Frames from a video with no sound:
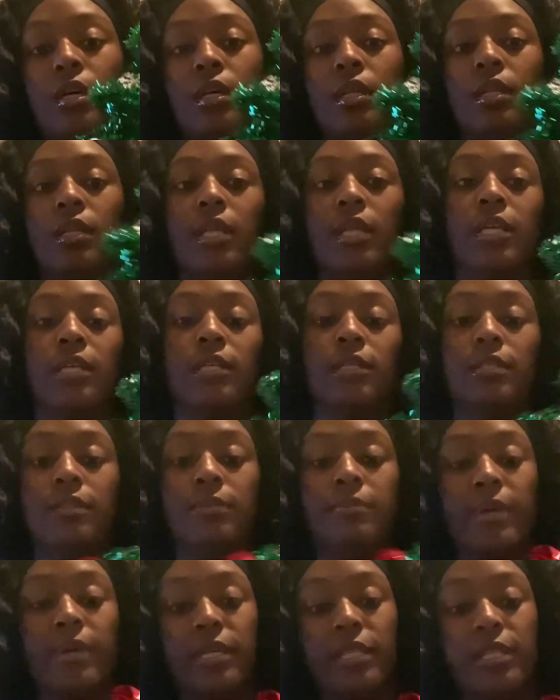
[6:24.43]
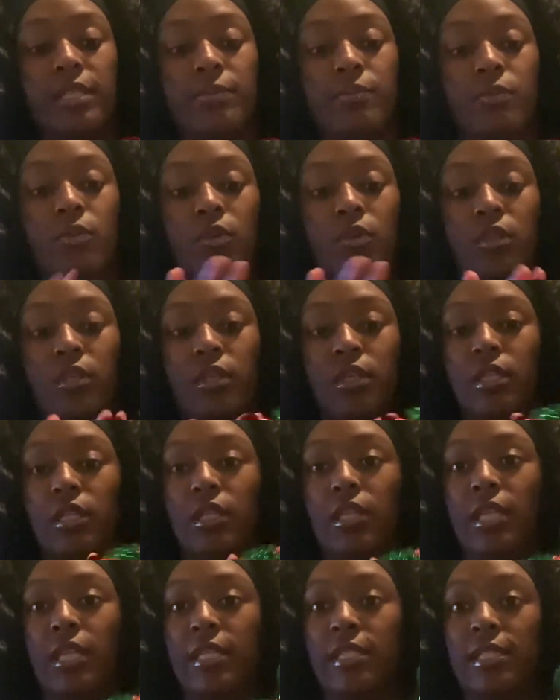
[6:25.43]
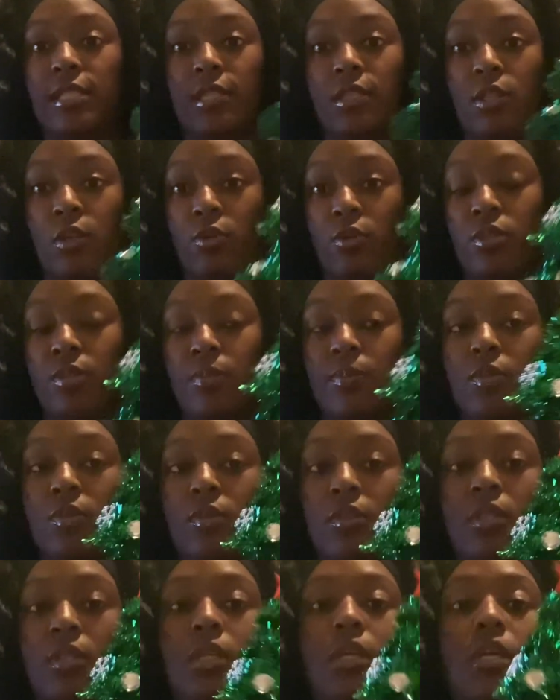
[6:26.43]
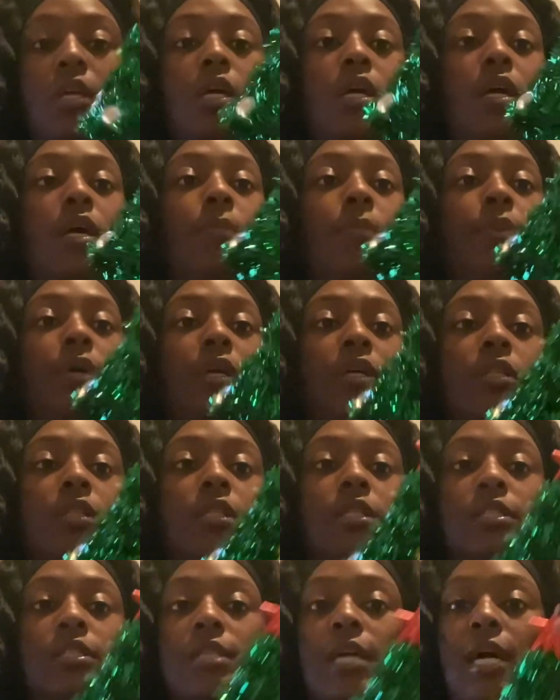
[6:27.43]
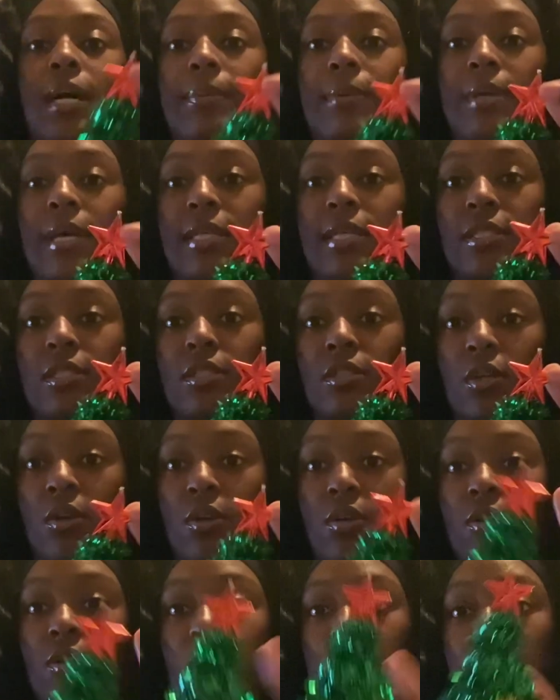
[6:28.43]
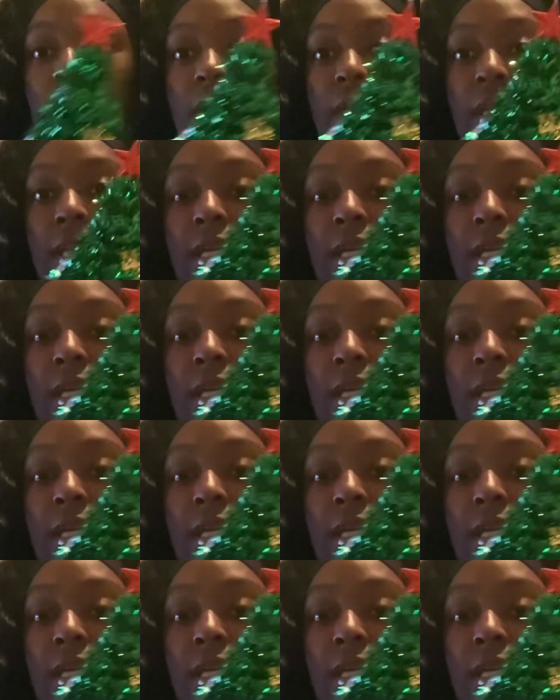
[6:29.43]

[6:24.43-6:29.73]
like making this more less noticeable. But this top, it has a star on it.